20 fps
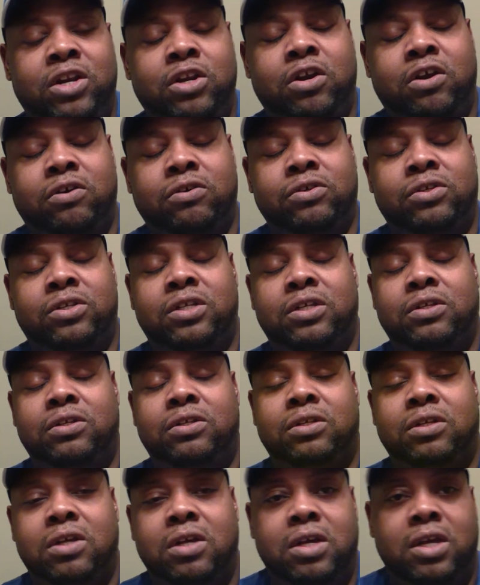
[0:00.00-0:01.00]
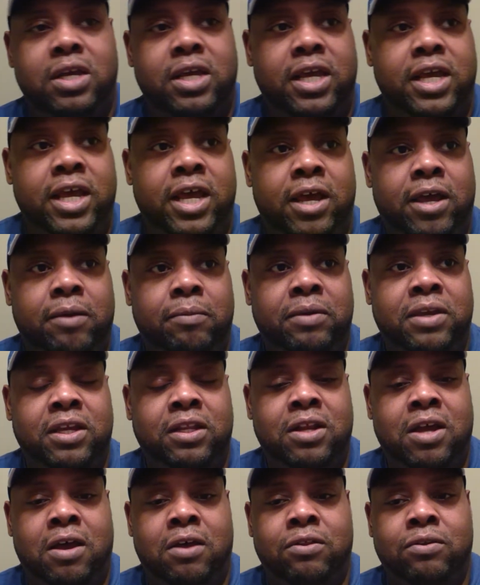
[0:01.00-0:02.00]
nurses,
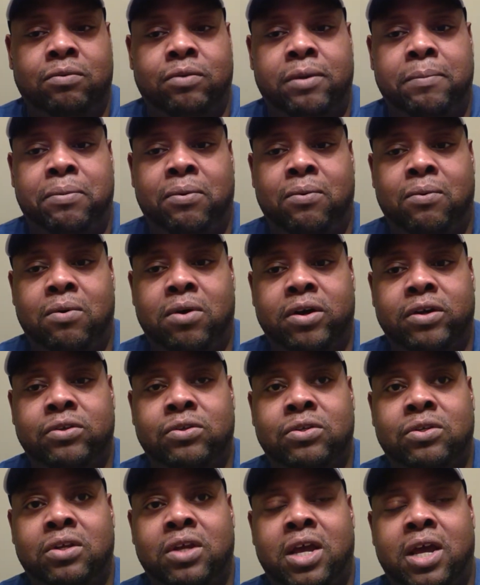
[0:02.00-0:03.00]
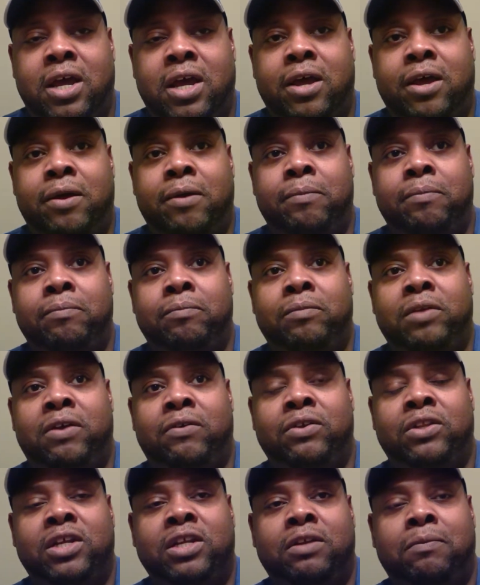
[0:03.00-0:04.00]
get all the reports,
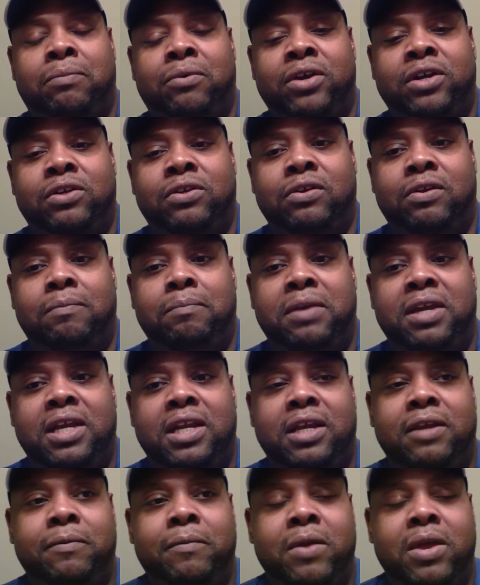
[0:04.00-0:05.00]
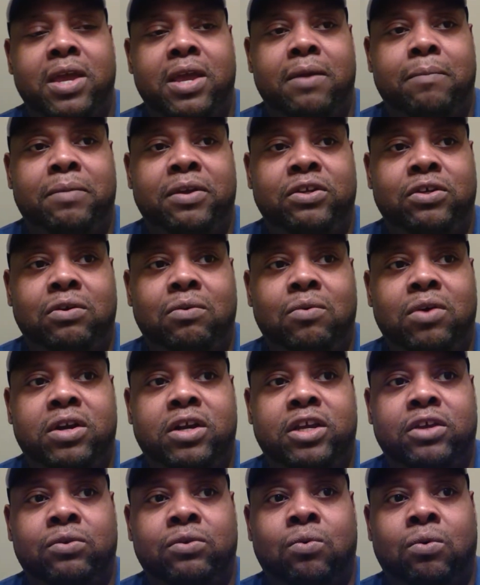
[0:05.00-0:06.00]
everything to bring to the meeting. But you
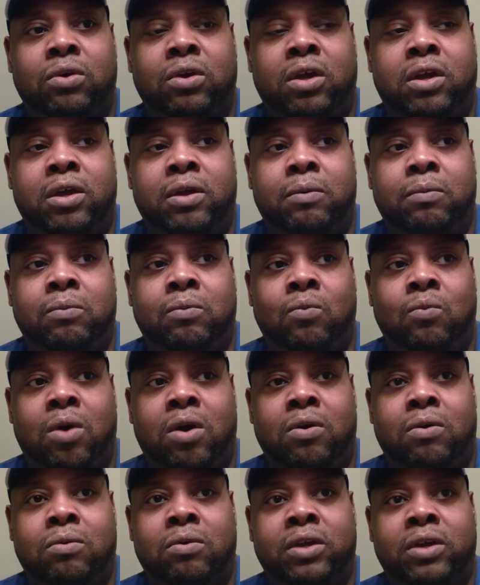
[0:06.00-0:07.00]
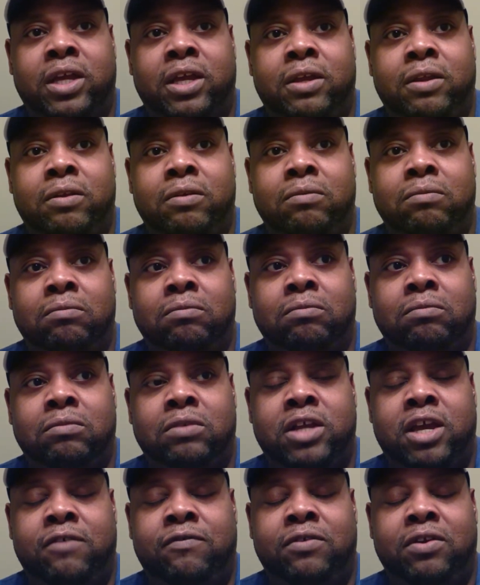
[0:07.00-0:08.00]
want to just walk and
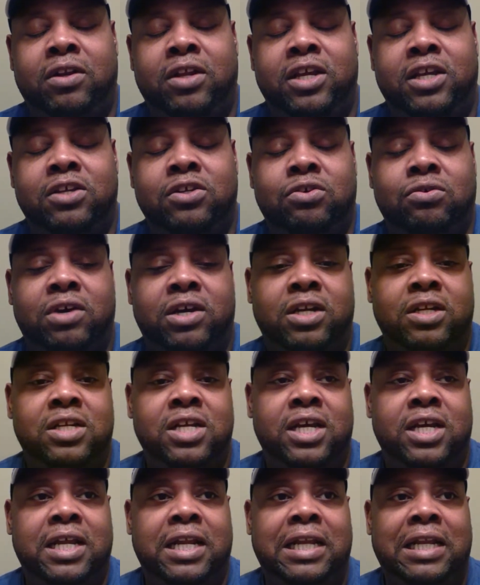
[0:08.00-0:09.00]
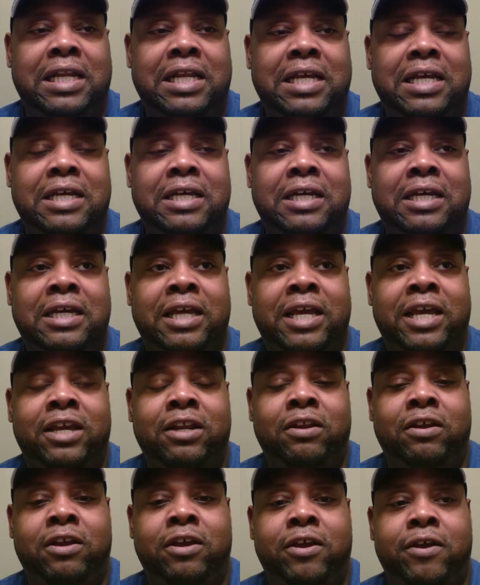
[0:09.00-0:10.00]
definitely just try to take a look
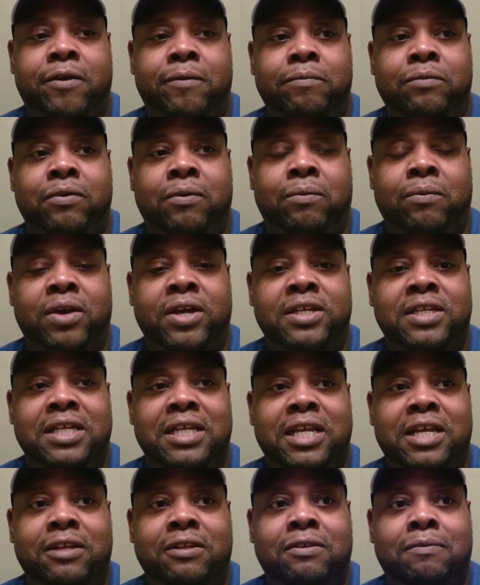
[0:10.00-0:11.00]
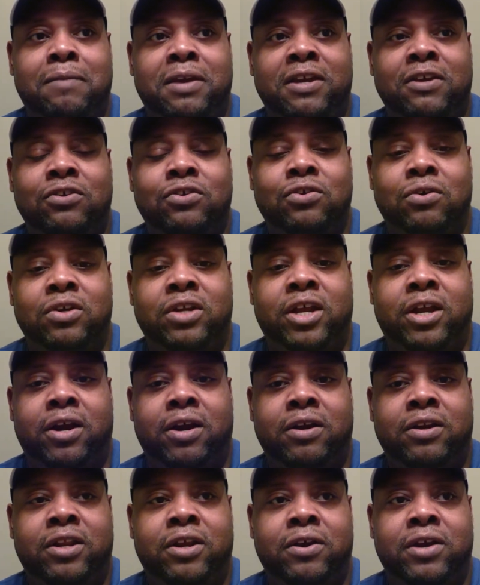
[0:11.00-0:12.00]
at your residents, making sure
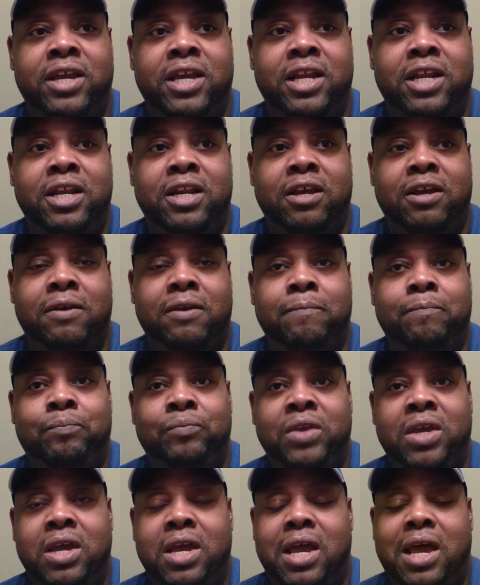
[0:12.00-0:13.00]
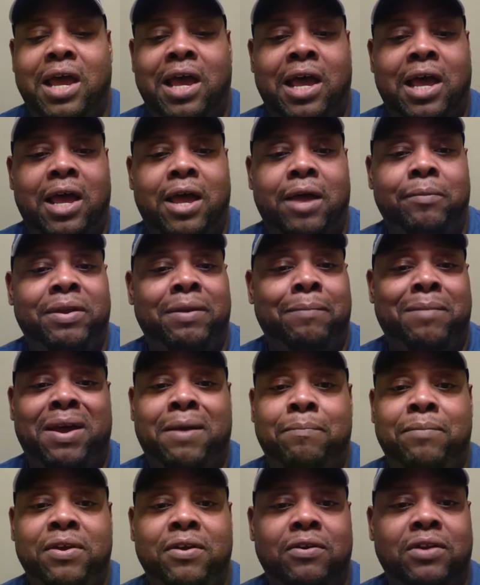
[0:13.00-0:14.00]
they're getting up. In
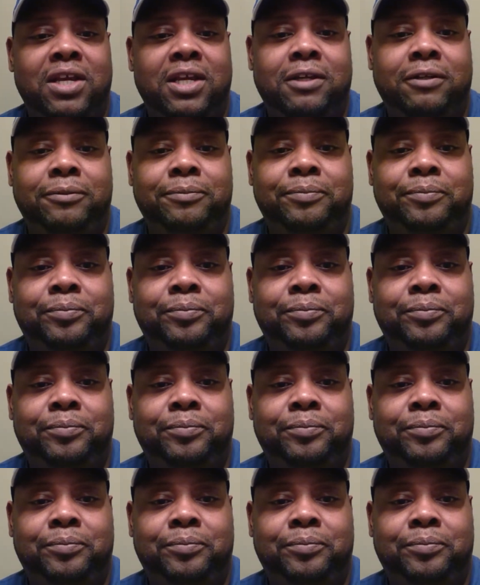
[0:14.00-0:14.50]
my building,